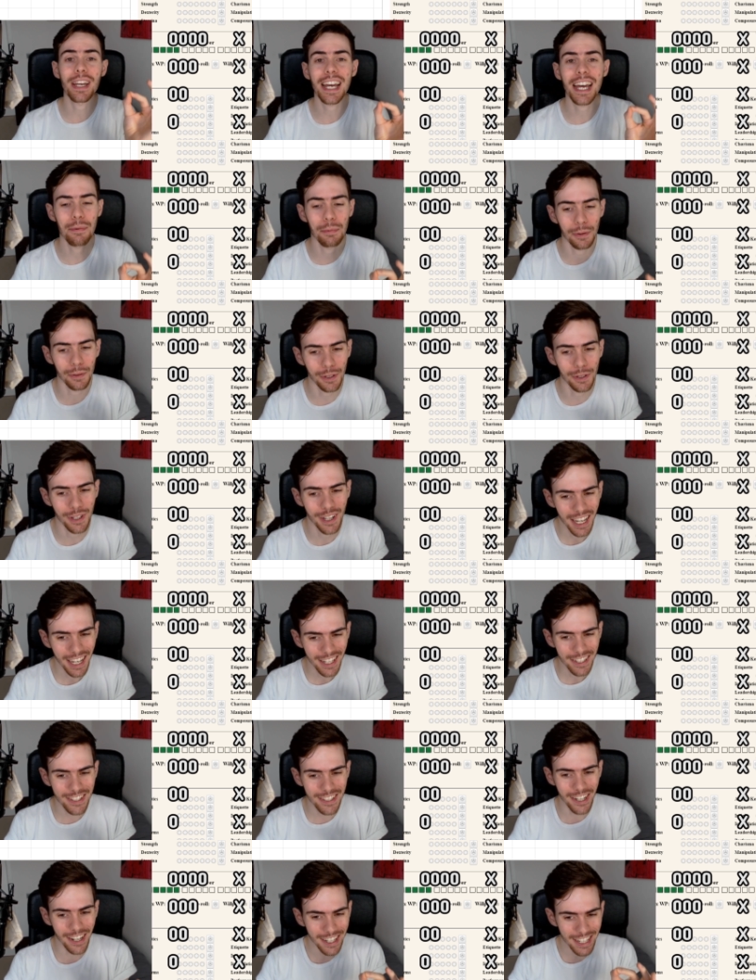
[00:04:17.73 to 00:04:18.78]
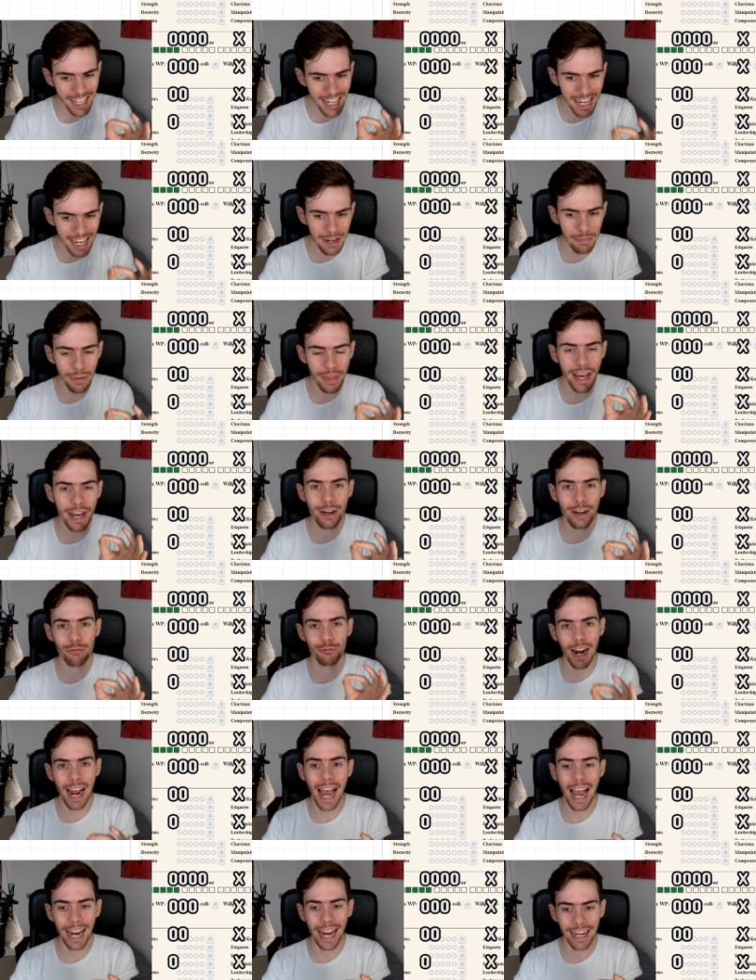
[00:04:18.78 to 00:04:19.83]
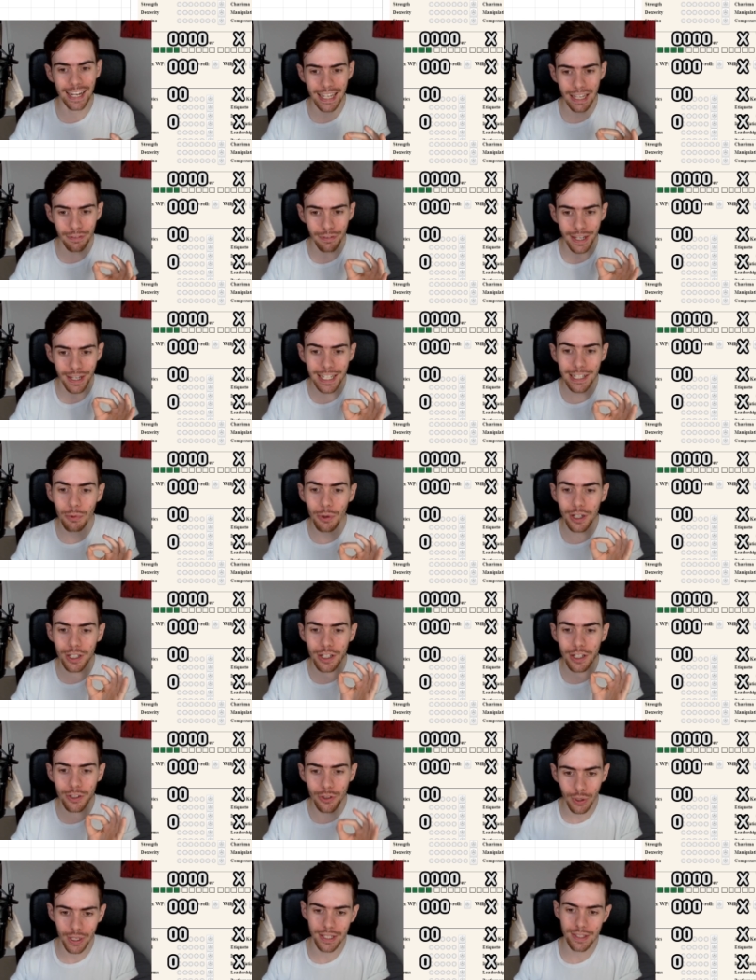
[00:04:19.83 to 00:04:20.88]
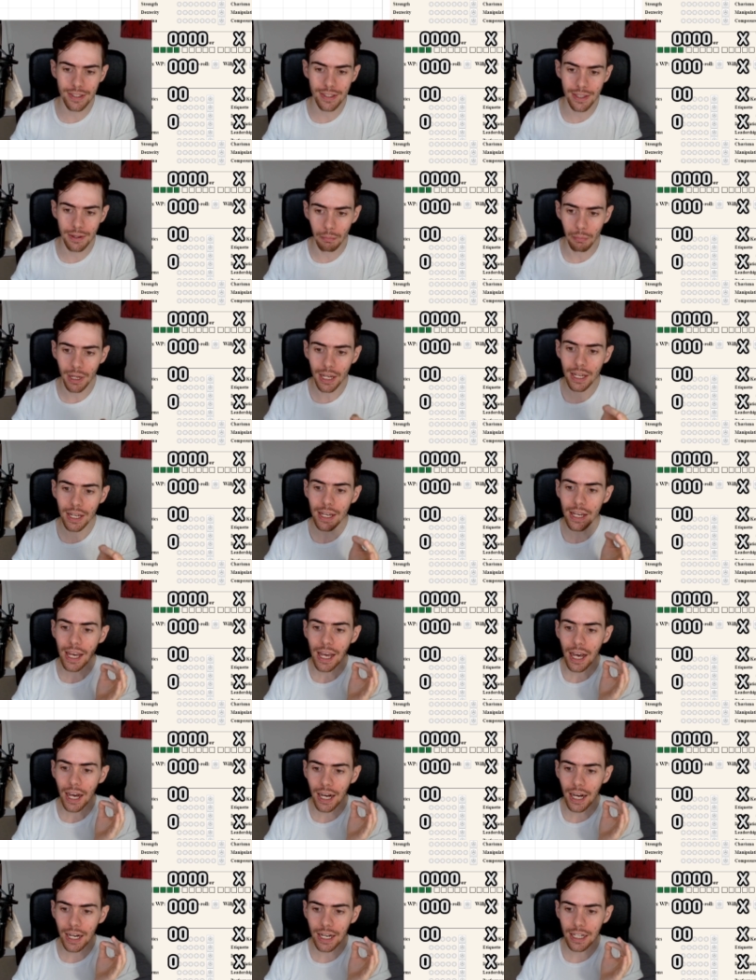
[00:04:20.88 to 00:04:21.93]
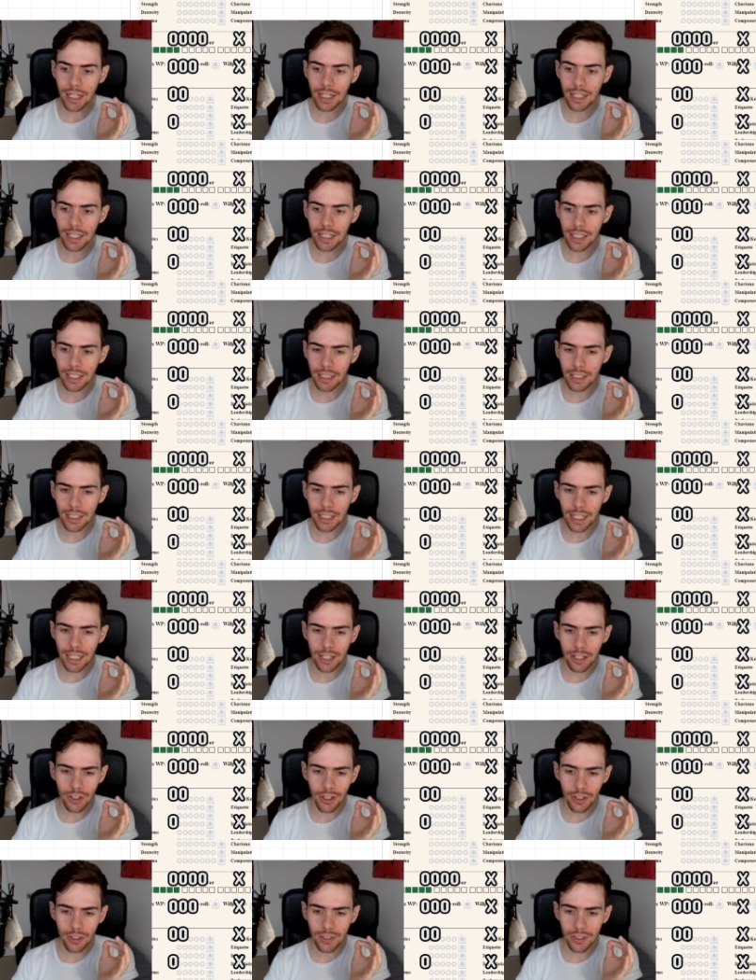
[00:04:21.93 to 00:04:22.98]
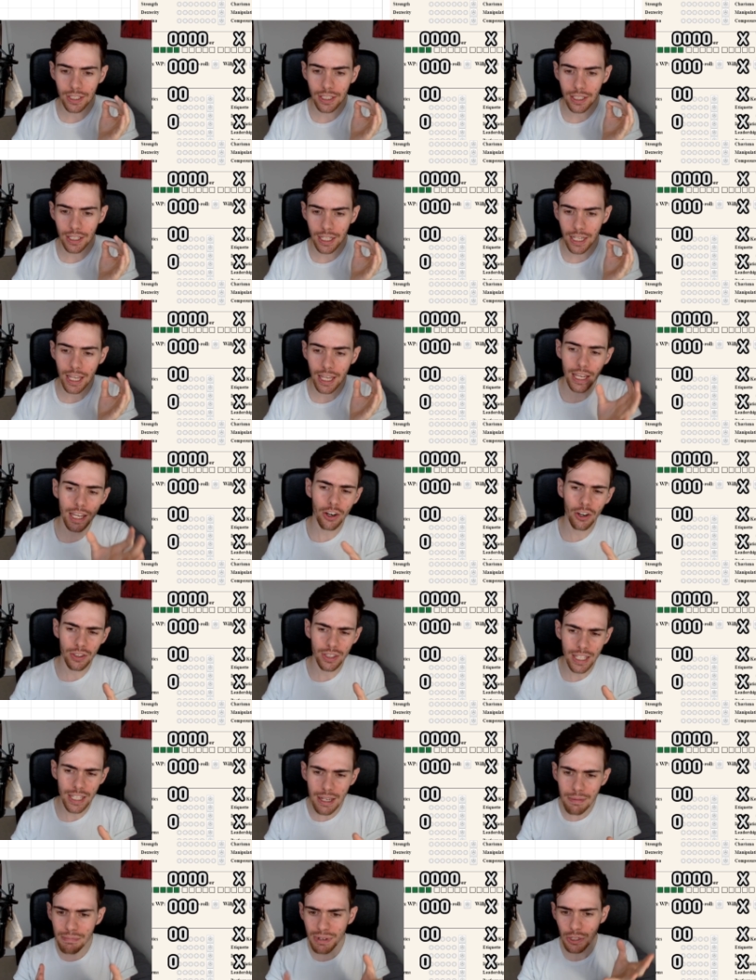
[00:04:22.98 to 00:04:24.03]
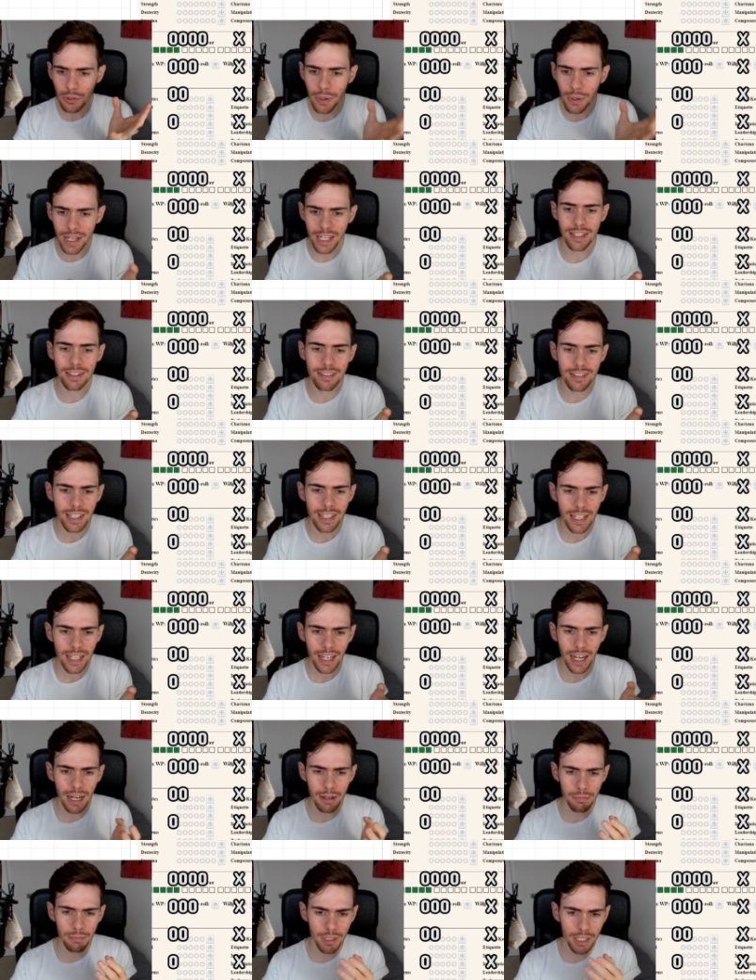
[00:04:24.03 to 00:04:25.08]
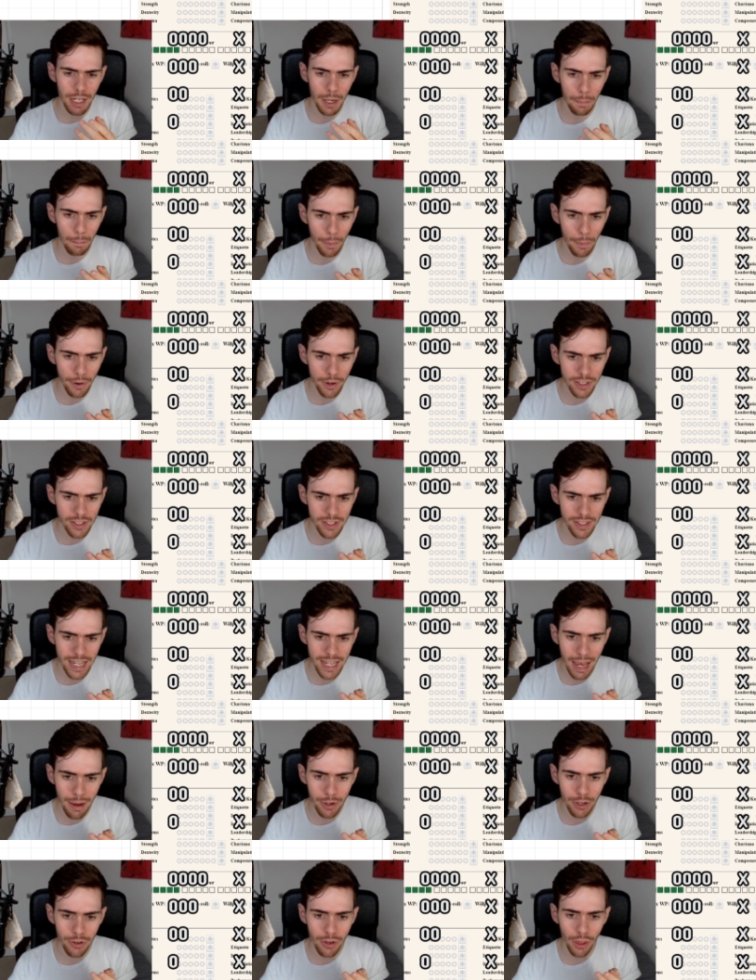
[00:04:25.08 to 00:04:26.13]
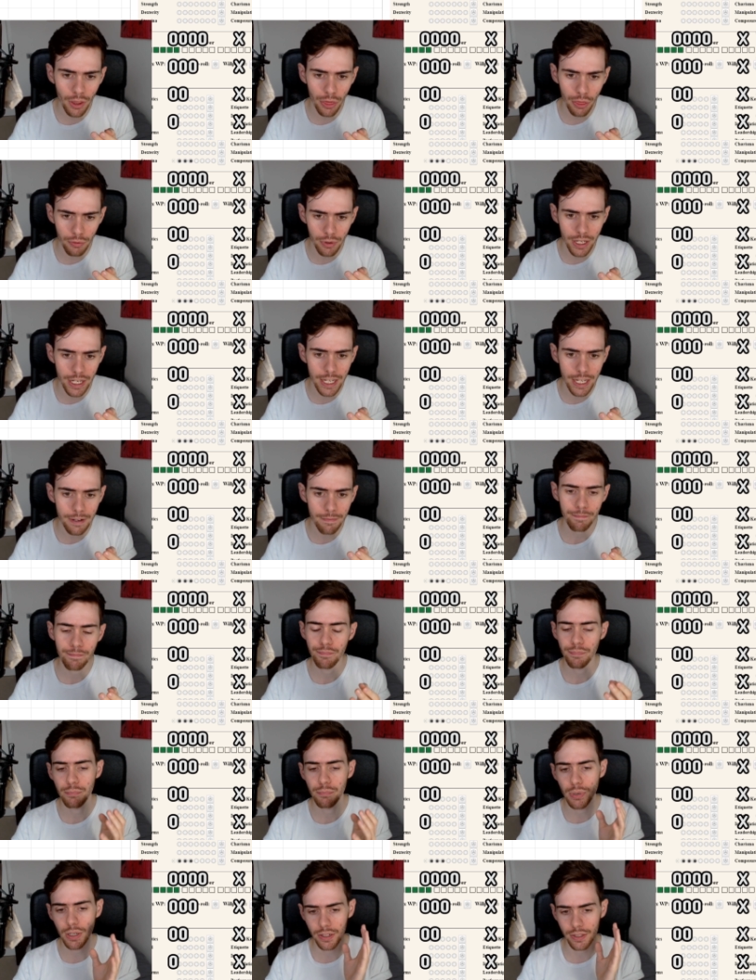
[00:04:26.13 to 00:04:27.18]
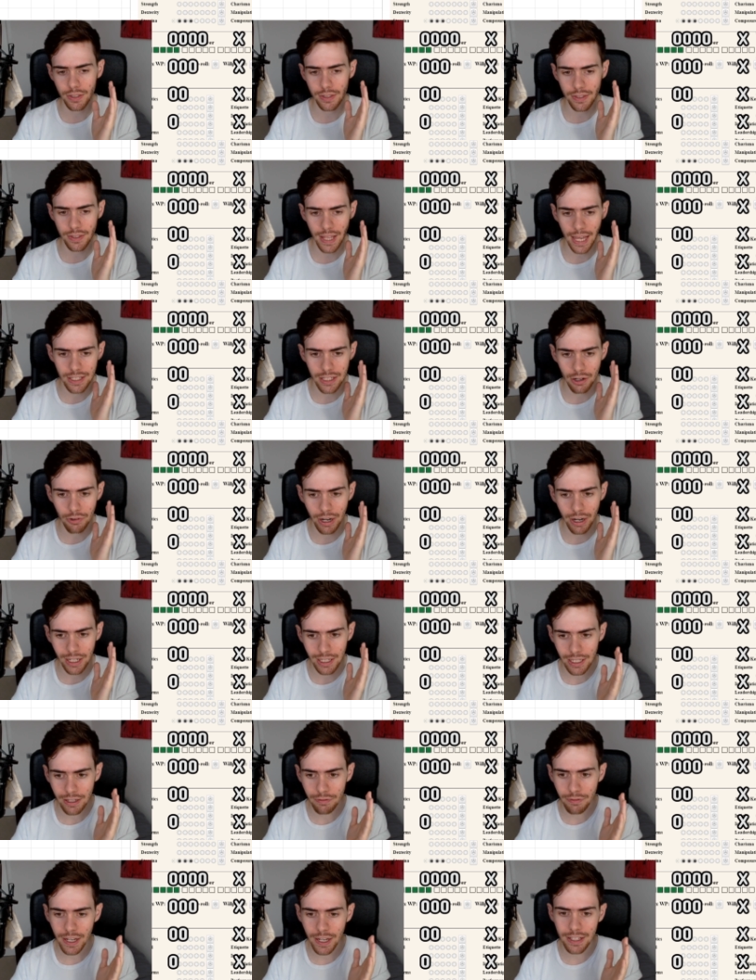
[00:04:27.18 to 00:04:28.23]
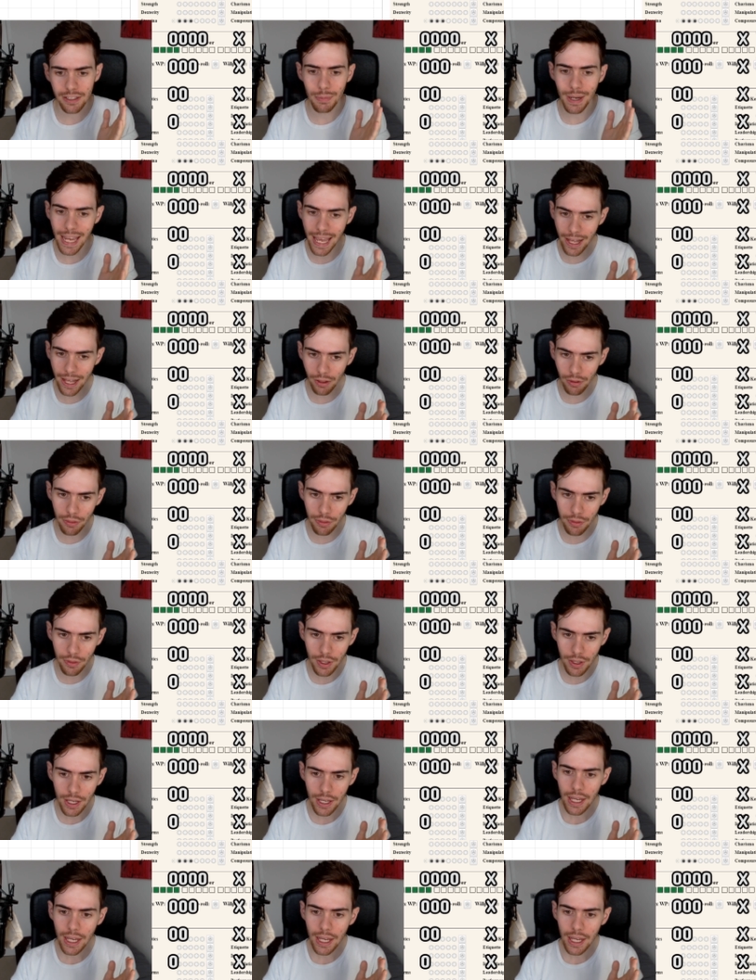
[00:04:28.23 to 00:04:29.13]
able to keep their rag if anyone annoys them. Uh, on eh, on the in between, I'm gonna put stamina at three because that directly affects my health,